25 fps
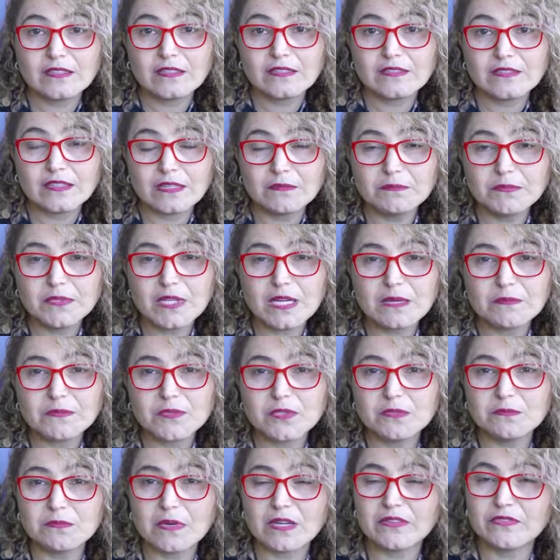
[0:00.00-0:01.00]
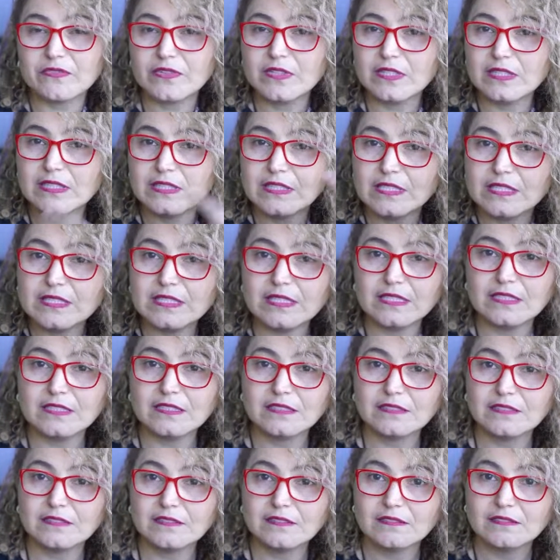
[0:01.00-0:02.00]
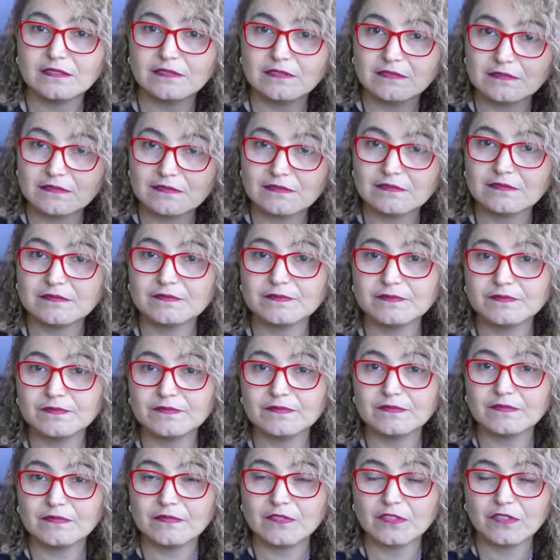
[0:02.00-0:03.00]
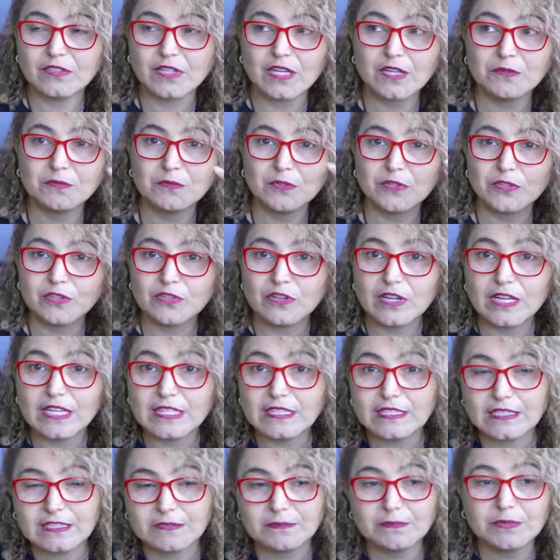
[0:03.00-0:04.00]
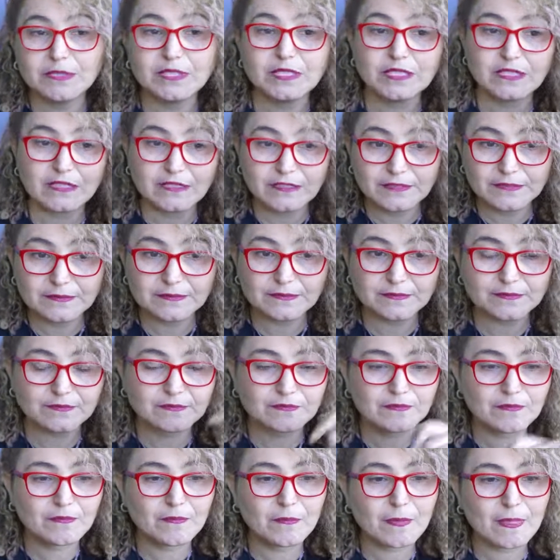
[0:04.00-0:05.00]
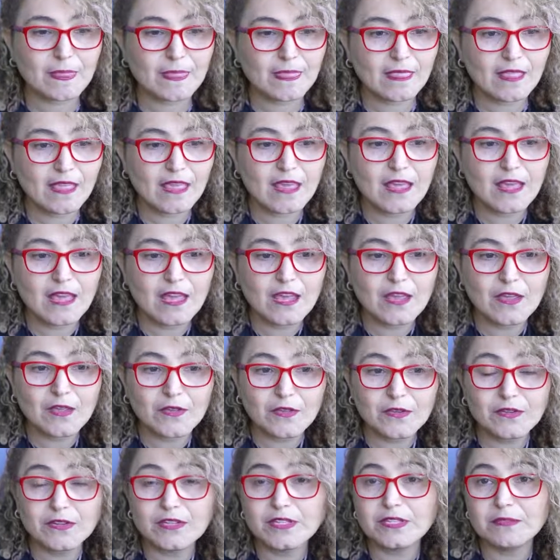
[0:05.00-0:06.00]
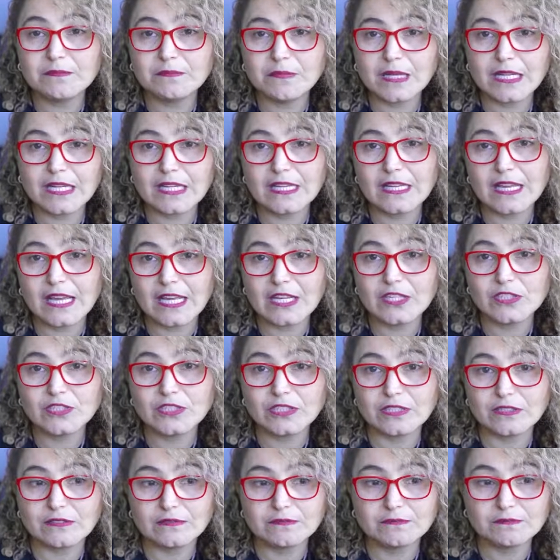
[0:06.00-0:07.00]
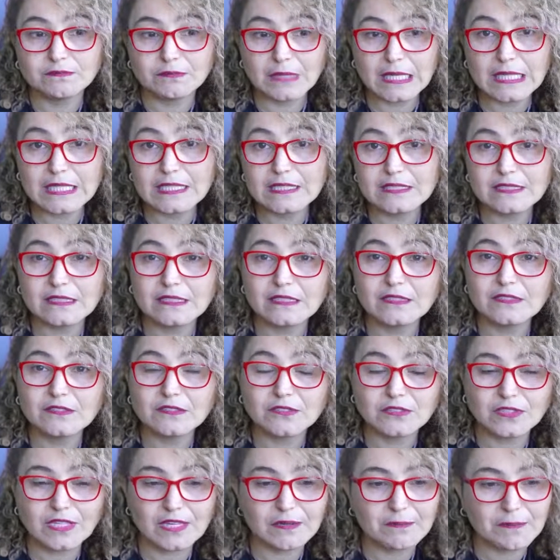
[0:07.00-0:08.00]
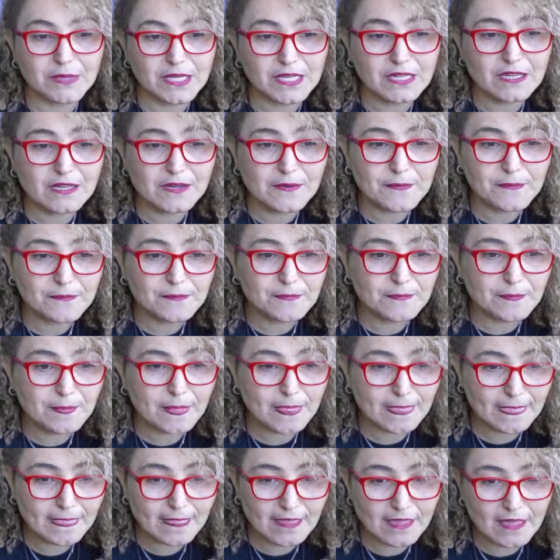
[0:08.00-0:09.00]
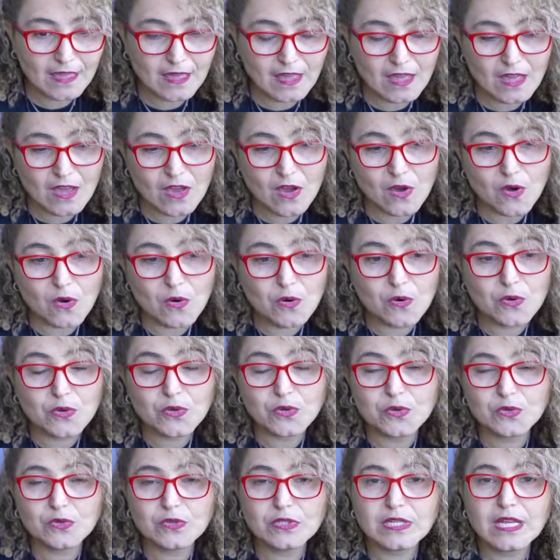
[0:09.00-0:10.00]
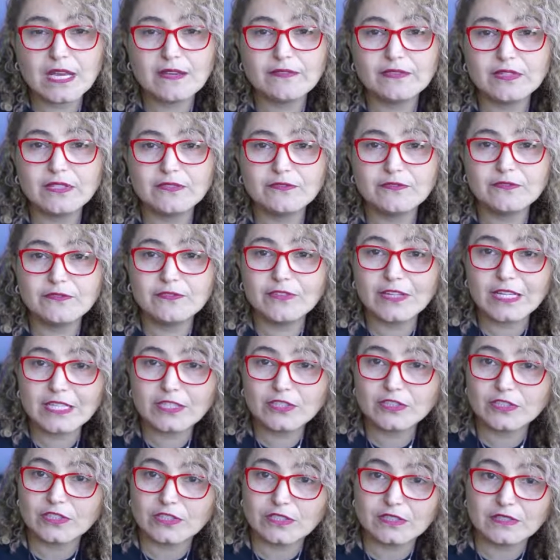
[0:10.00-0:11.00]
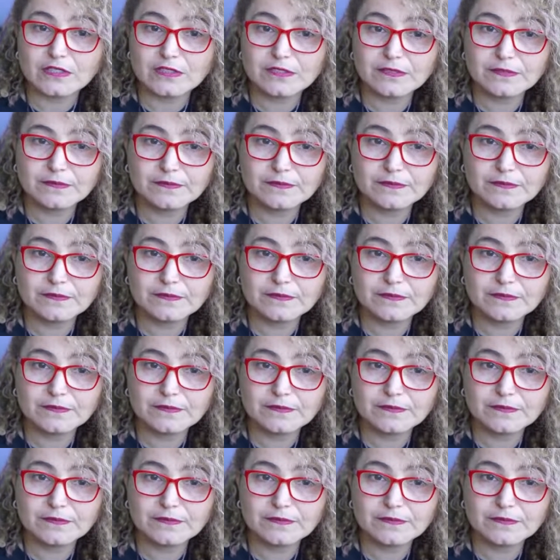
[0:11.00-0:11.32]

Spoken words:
Sometimes you might feel dizzy, okay, where your head's spinning. You need medicine to get better. Or you could have an infection.